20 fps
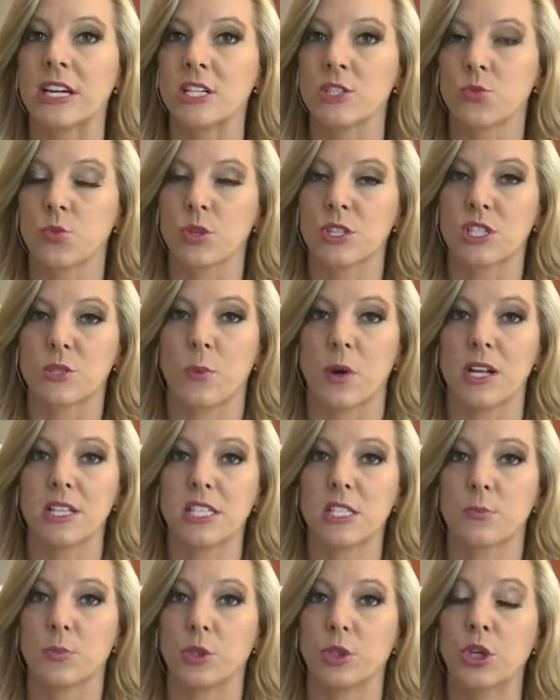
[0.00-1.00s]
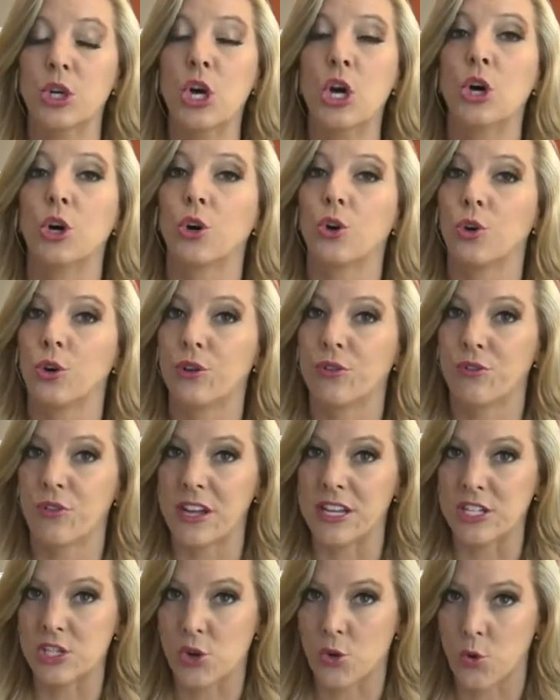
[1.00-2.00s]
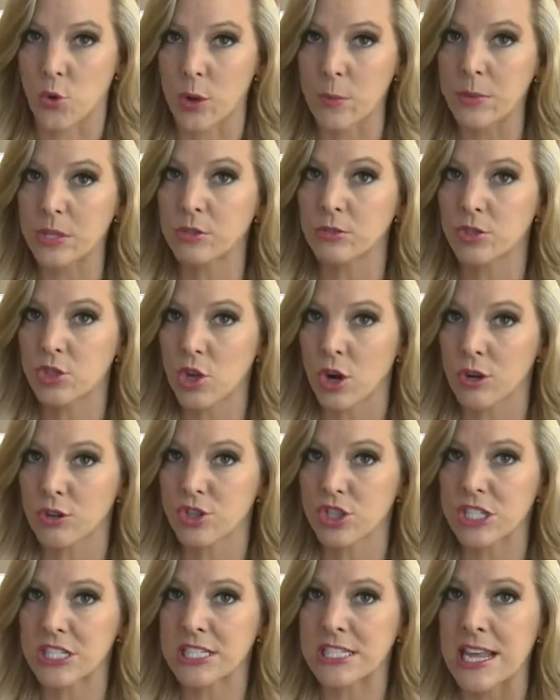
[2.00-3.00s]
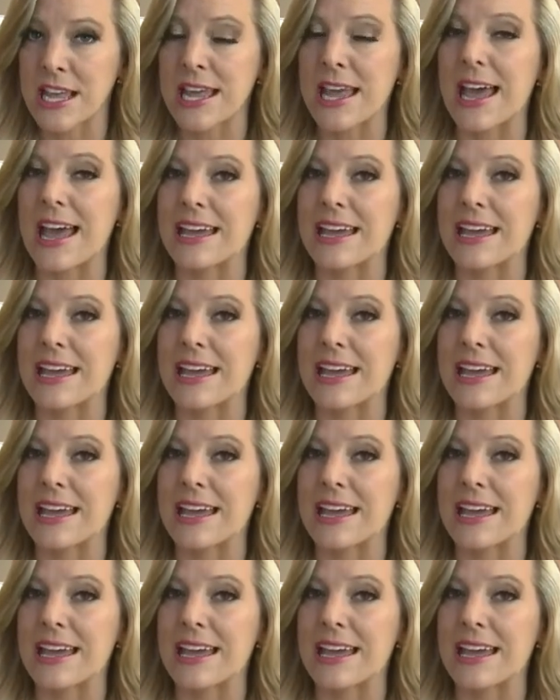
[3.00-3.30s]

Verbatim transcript: is responsible could face criminal charges,